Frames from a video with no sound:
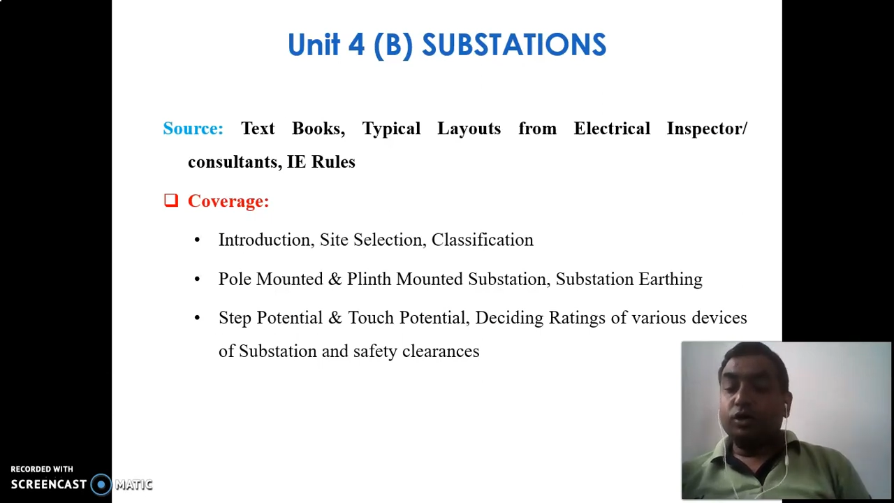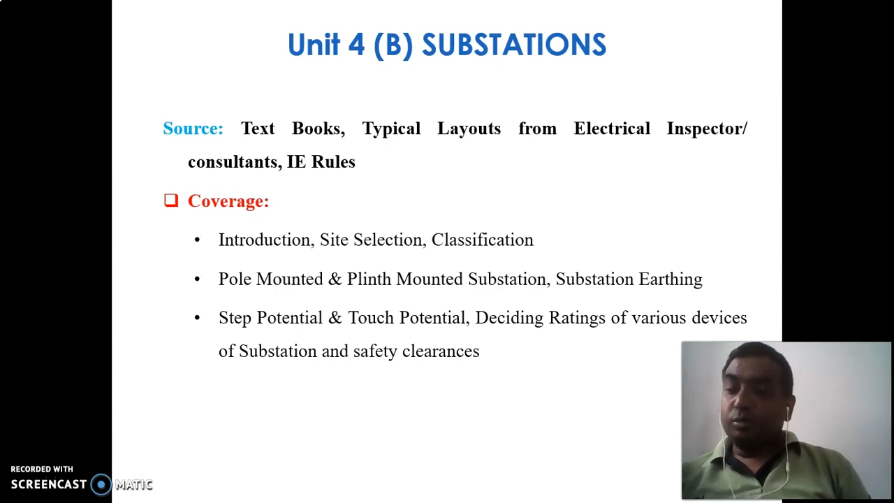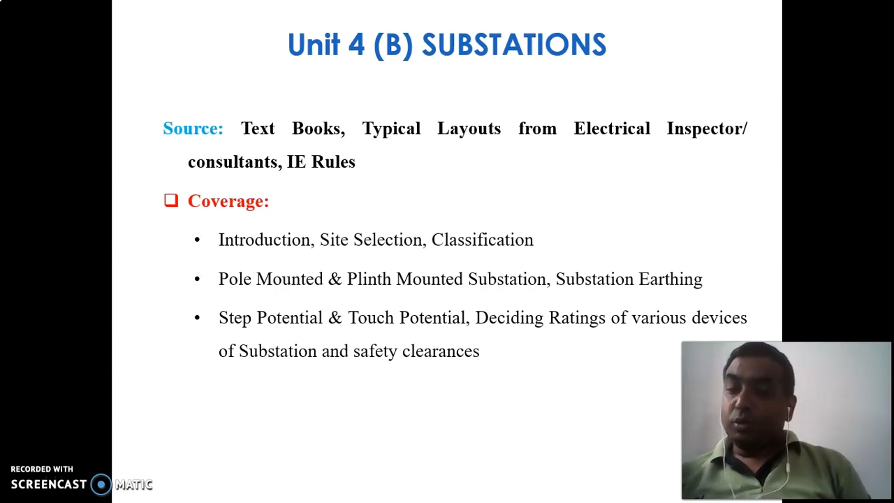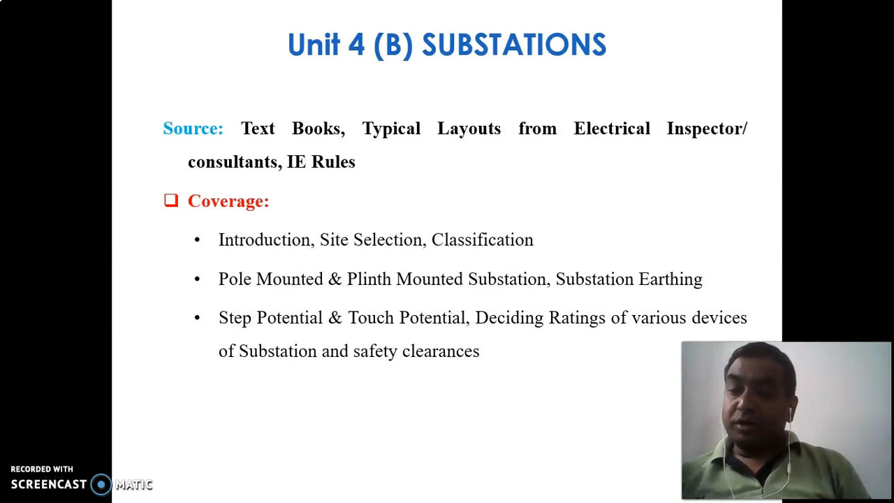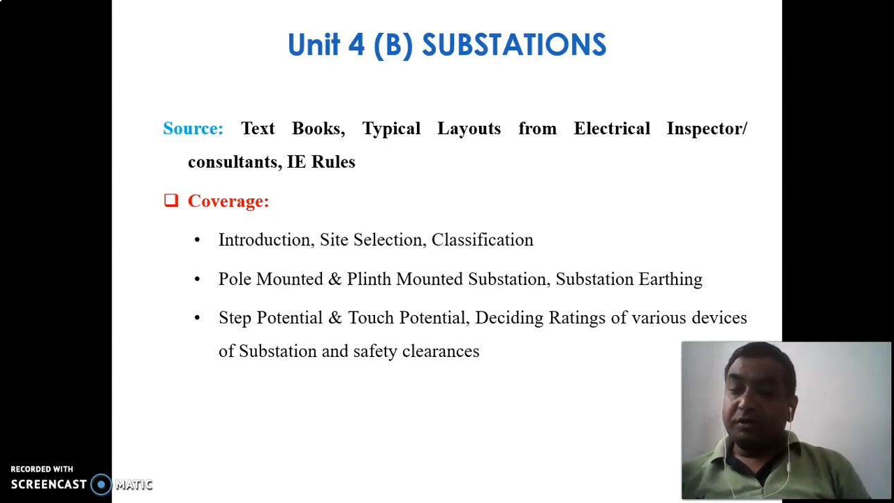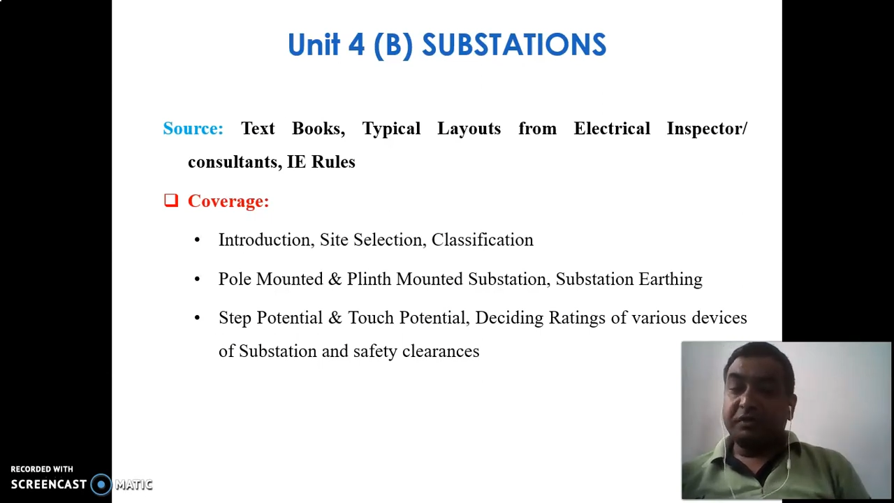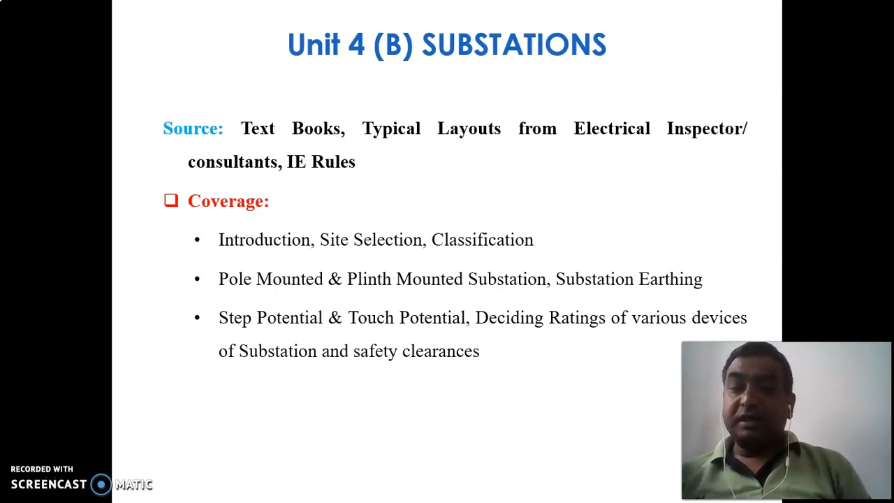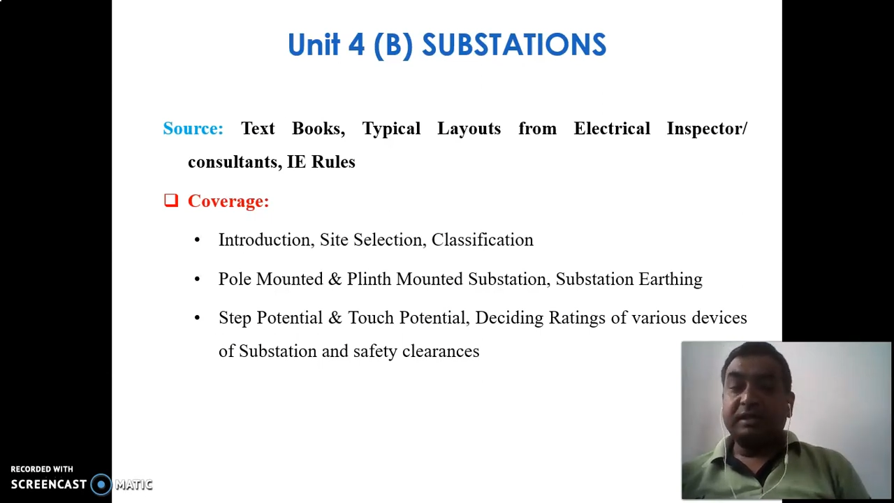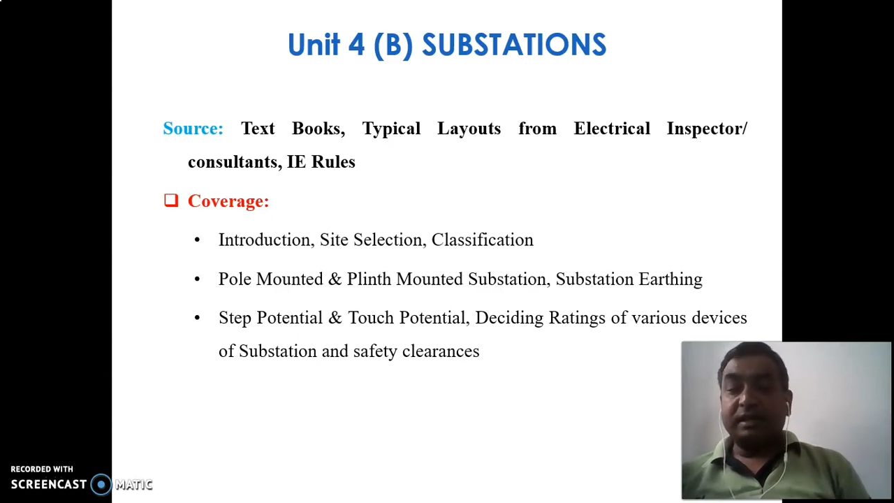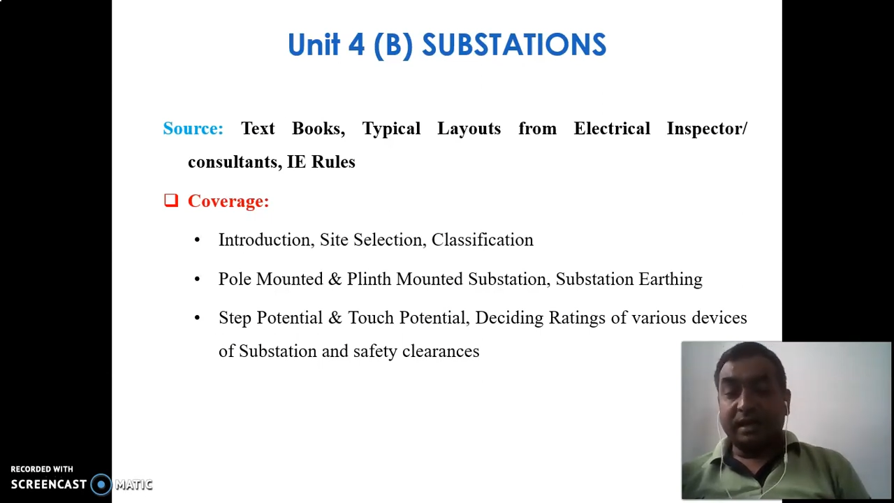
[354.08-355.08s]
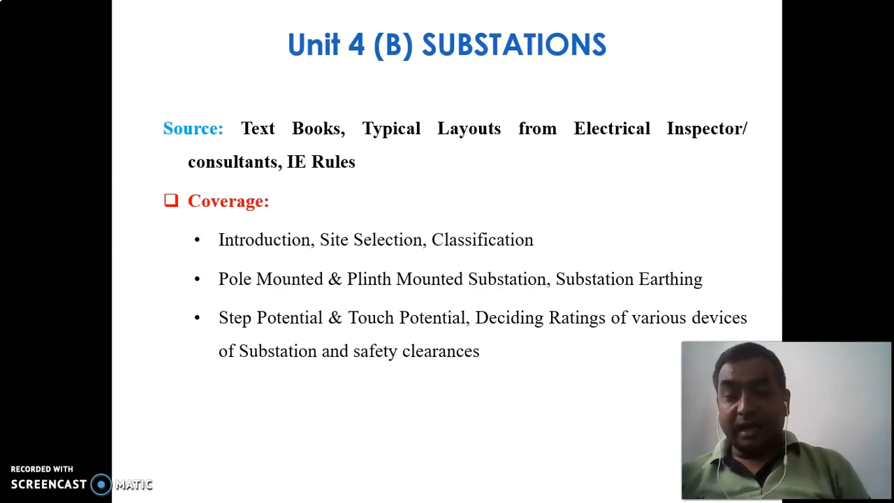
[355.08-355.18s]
to modify the